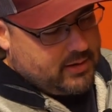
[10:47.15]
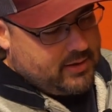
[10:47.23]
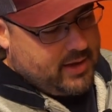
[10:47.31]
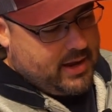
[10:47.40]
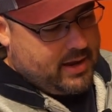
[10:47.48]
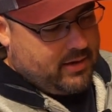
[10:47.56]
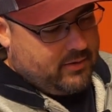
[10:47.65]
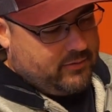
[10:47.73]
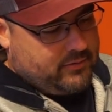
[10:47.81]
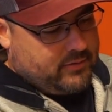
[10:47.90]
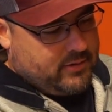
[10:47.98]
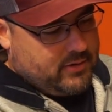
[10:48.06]
They
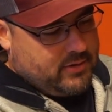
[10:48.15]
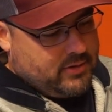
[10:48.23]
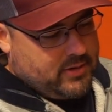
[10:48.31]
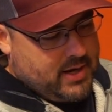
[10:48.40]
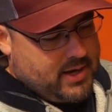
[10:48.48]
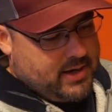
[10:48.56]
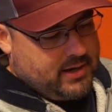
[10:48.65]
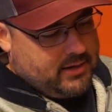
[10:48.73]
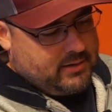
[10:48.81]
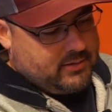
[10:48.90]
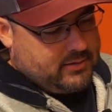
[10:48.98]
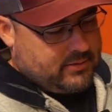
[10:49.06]
have
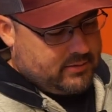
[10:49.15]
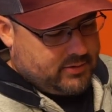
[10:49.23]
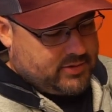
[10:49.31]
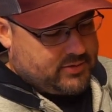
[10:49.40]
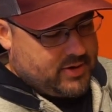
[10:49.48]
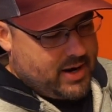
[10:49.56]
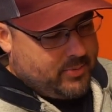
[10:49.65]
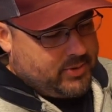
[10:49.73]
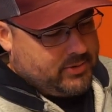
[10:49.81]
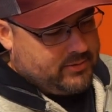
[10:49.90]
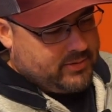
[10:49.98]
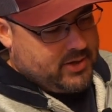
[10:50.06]
a strap
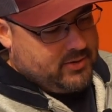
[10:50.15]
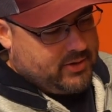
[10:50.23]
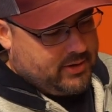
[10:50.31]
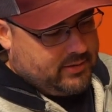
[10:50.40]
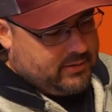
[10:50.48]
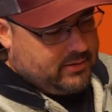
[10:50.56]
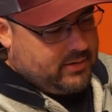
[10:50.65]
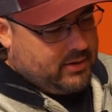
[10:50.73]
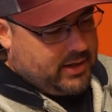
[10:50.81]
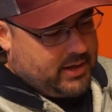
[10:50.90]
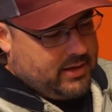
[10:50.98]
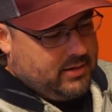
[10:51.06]
that you can
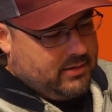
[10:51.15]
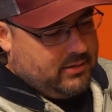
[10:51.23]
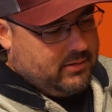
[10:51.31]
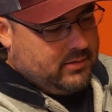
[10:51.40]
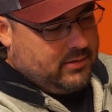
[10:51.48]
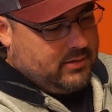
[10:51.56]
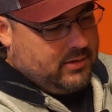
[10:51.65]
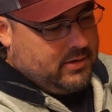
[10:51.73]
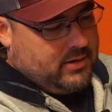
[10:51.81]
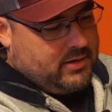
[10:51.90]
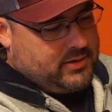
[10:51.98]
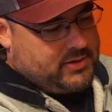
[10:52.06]
click in
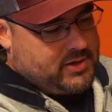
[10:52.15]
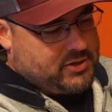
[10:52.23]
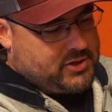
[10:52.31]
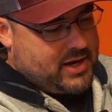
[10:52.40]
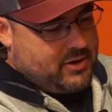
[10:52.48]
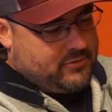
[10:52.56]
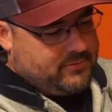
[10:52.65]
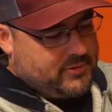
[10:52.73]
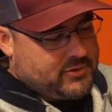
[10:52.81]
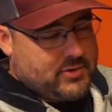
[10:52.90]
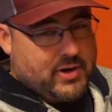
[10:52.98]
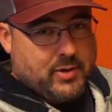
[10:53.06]
and cinch down.
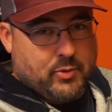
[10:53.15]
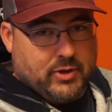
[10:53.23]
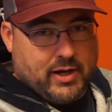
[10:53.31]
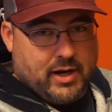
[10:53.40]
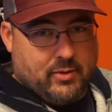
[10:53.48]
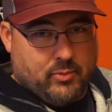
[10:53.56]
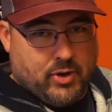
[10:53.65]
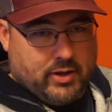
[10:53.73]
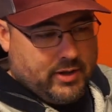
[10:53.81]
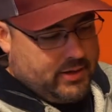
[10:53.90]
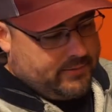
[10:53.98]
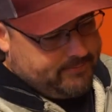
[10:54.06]
So I can put like an
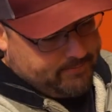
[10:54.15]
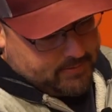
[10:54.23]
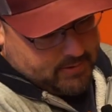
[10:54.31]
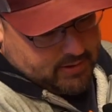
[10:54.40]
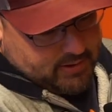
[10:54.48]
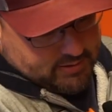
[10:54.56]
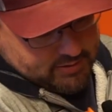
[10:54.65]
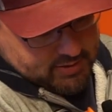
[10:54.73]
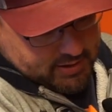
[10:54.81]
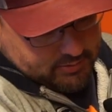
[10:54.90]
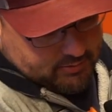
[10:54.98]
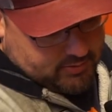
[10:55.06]
umbrella,
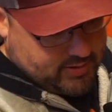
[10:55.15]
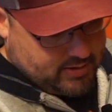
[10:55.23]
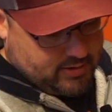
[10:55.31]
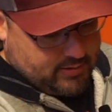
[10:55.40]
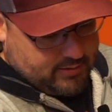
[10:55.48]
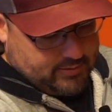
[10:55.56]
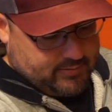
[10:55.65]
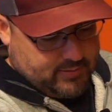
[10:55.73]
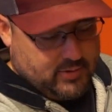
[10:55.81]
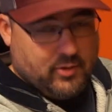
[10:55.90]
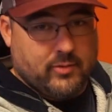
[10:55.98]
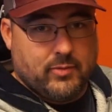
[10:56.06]
stick it through here, and
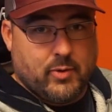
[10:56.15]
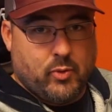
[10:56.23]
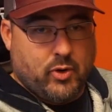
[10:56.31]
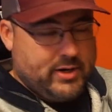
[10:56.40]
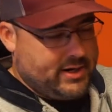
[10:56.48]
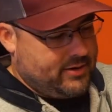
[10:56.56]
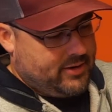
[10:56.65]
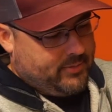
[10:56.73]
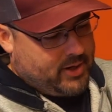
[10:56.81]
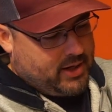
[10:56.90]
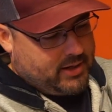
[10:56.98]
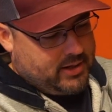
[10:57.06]
the point down in the
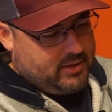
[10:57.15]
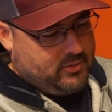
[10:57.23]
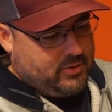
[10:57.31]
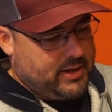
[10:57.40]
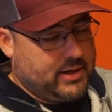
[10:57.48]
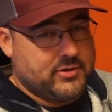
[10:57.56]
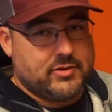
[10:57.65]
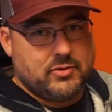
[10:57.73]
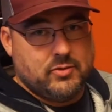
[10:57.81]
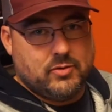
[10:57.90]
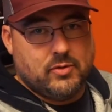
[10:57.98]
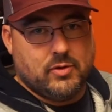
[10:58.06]
pocket, or like a
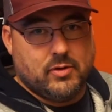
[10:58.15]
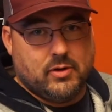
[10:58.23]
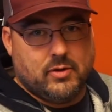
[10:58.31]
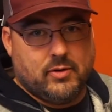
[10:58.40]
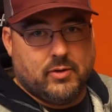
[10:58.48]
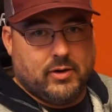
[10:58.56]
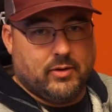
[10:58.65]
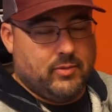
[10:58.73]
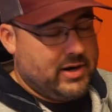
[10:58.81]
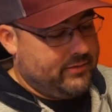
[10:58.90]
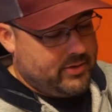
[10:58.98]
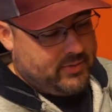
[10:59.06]
stool or
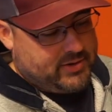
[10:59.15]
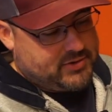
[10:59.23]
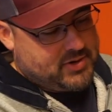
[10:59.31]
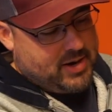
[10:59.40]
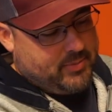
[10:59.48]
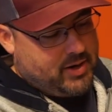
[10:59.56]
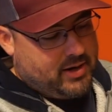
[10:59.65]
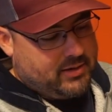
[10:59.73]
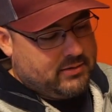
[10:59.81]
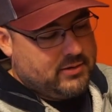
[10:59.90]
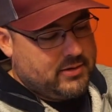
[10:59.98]
whatever you want to strap on.